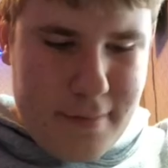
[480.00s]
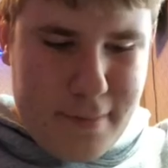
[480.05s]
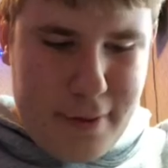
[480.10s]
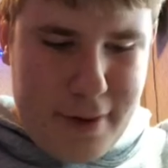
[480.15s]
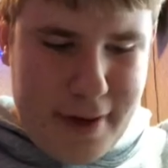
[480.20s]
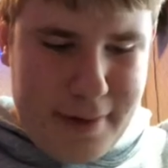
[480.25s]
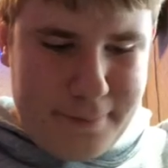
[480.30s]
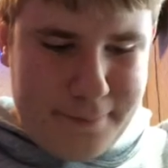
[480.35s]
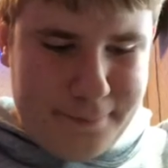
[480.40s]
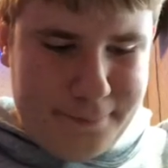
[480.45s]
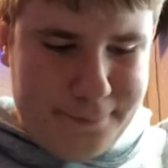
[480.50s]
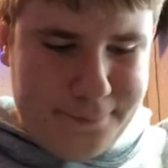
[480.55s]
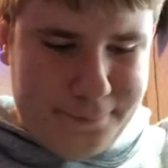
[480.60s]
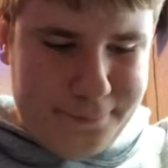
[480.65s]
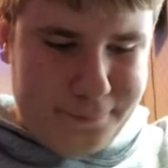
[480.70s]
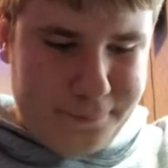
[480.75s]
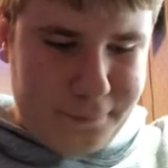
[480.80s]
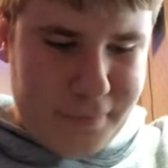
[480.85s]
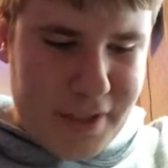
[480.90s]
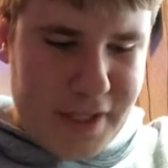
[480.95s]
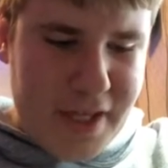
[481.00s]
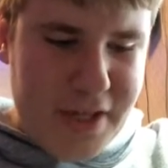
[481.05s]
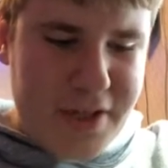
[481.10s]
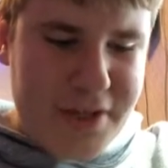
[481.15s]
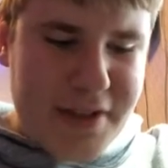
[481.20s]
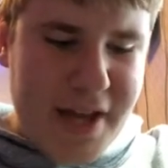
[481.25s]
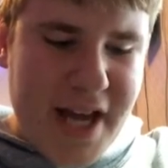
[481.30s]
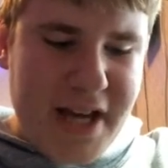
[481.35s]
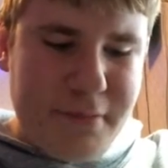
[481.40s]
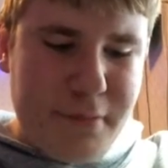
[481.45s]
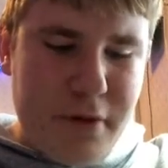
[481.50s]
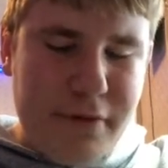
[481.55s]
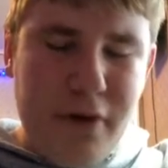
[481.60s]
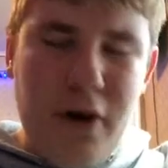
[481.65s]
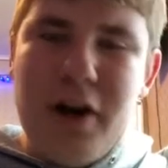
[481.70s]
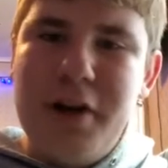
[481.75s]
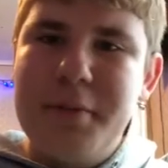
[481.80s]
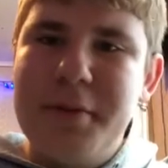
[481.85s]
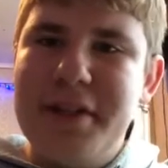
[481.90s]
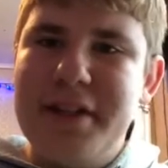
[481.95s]
but he just had to move
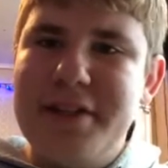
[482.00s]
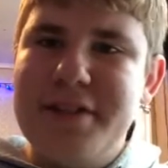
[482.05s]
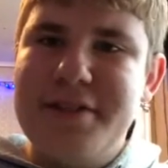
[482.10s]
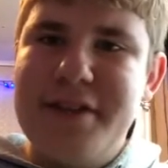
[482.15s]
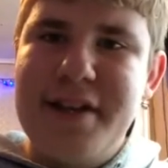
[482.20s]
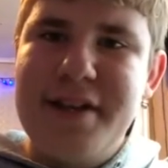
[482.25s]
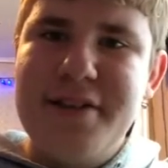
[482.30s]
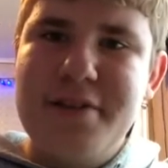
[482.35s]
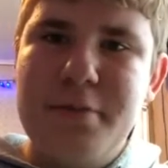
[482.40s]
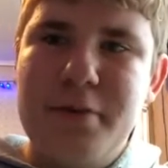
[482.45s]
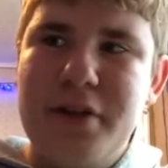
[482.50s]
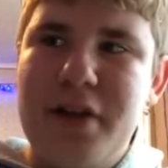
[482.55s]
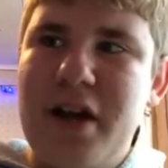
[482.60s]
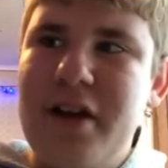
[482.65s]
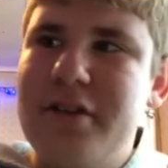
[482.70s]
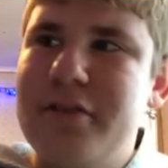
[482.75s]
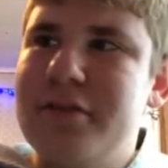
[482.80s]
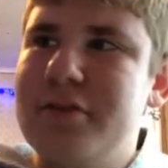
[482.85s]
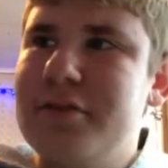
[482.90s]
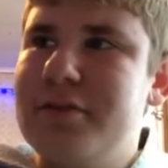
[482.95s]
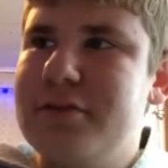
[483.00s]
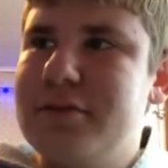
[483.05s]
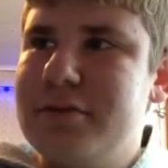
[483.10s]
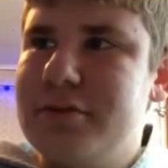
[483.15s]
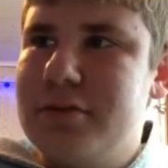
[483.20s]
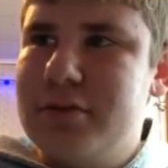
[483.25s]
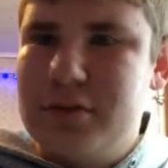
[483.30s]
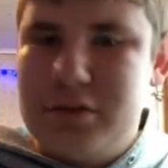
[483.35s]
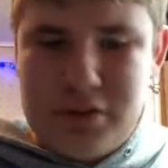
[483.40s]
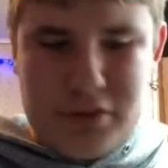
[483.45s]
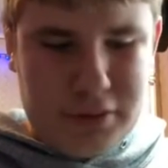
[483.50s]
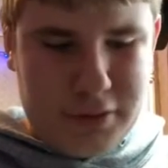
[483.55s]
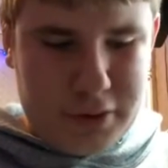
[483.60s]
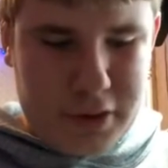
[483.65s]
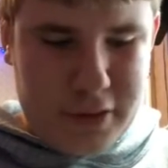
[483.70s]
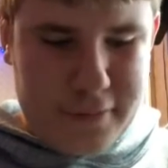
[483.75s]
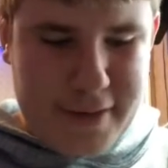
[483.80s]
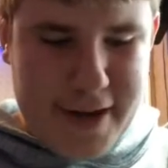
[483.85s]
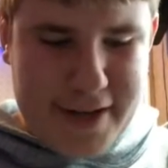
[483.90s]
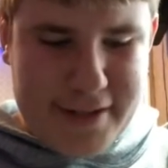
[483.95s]
on because things were not
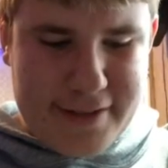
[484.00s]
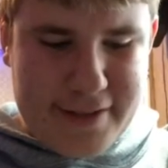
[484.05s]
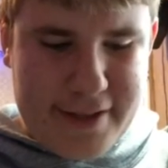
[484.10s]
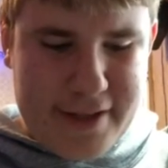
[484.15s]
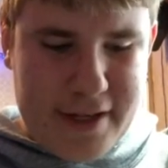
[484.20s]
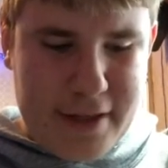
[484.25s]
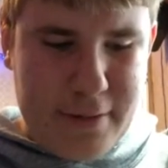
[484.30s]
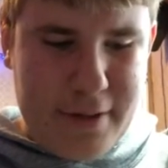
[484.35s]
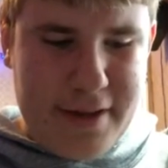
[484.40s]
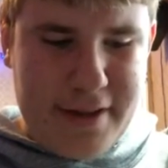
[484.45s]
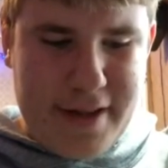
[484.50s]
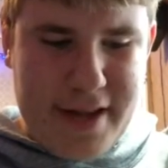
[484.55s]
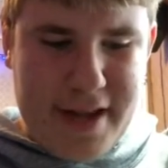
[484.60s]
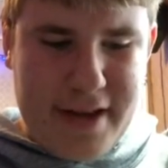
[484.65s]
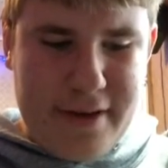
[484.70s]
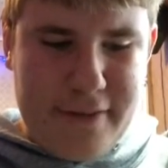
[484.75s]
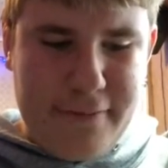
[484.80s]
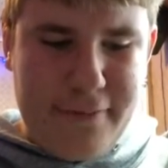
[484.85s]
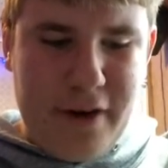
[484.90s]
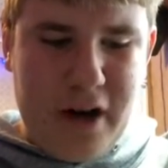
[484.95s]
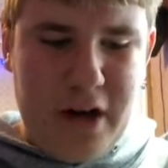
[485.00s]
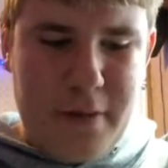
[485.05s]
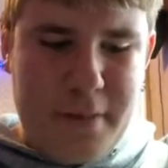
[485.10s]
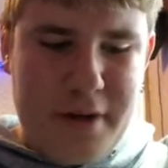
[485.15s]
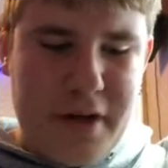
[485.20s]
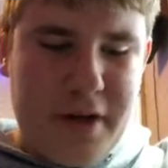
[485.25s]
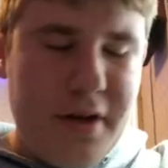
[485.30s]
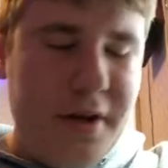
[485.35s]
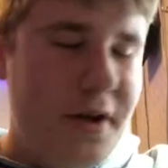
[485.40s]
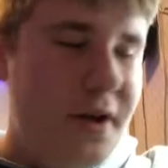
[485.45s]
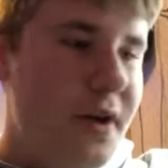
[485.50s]
correct, you know, in that environment.